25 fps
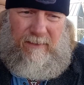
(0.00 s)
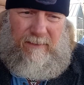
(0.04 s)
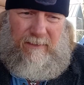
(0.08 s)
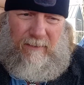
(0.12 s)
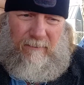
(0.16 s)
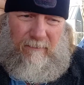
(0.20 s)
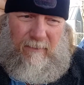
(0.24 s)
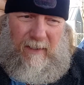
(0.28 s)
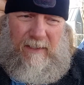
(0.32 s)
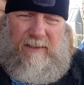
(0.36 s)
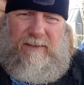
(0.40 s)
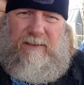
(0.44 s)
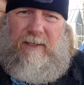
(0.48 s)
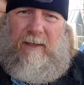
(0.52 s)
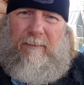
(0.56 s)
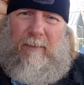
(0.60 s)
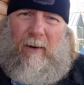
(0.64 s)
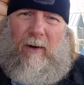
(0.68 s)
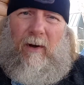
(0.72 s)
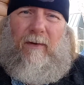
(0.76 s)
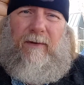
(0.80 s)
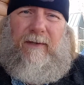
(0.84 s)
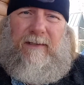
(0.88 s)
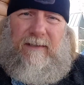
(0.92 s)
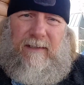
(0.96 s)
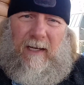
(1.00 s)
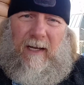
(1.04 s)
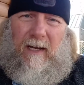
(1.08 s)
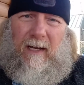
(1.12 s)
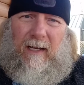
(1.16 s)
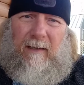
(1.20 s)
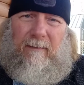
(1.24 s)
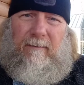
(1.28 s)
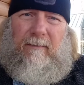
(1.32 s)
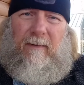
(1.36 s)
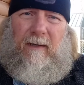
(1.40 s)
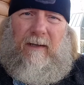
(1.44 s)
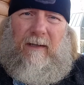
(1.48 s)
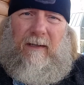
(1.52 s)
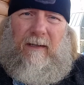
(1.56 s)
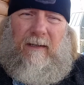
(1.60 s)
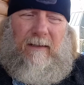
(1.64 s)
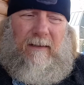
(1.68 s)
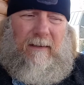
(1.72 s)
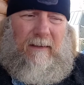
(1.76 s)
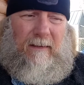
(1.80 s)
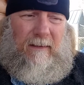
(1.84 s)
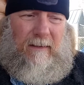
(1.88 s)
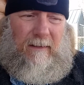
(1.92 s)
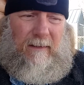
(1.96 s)
that raise up all the time
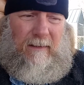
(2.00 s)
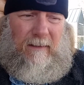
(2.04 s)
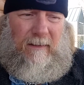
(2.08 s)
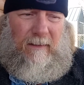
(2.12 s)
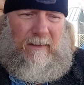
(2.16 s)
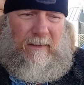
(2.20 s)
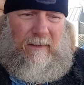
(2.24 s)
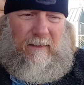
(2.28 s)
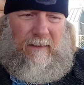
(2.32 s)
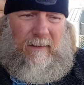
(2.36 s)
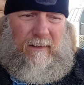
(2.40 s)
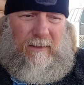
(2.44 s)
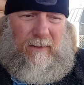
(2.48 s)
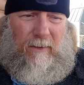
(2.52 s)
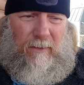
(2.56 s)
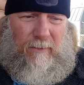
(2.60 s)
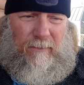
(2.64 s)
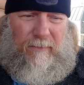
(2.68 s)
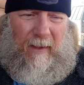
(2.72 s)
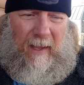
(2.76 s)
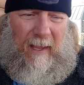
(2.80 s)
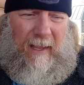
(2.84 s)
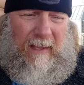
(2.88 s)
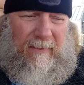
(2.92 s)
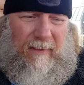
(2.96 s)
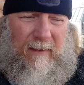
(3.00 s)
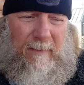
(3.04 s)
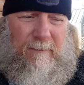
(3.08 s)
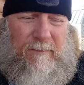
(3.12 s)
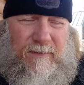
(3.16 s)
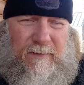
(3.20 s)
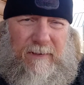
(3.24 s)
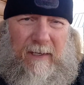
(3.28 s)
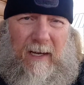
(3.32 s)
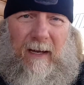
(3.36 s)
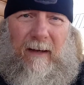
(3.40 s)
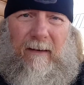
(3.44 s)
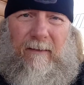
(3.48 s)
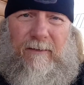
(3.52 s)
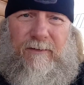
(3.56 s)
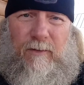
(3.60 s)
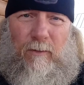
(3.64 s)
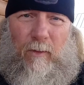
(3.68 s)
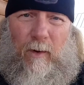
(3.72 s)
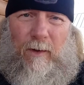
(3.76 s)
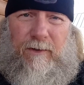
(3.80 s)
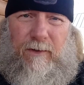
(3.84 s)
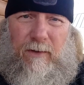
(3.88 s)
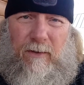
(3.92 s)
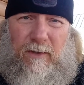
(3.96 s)
who they themselves
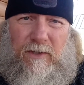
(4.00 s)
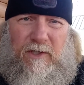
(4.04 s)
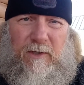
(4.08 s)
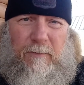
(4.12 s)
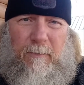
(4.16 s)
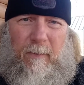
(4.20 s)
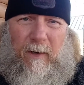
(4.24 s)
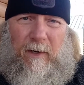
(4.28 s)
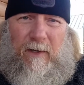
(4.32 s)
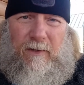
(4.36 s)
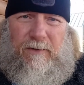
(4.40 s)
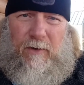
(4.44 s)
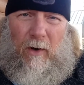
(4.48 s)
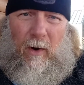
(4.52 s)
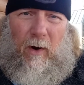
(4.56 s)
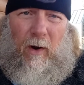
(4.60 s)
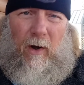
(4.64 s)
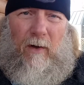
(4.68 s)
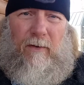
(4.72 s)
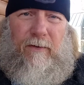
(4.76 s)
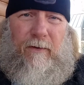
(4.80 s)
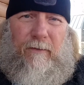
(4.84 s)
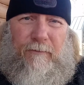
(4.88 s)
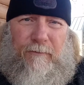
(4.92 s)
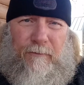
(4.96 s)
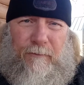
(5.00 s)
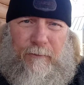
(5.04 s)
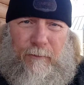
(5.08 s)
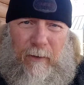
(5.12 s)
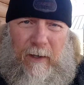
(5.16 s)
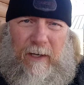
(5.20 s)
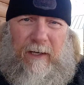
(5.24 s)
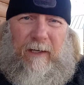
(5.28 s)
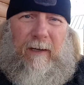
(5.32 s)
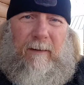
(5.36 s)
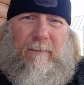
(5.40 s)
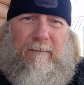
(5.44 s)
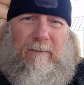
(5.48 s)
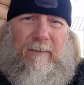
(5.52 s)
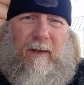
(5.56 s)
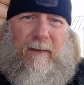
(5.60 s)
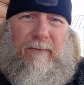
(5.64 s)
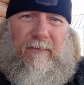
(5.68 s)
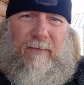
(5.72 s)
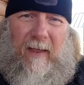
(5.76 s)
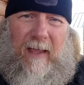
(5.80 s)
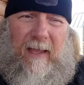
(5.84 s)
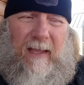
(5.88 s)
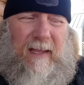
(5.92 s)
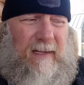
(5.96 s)
want to experience all the freedom
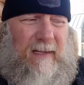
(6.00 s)
that they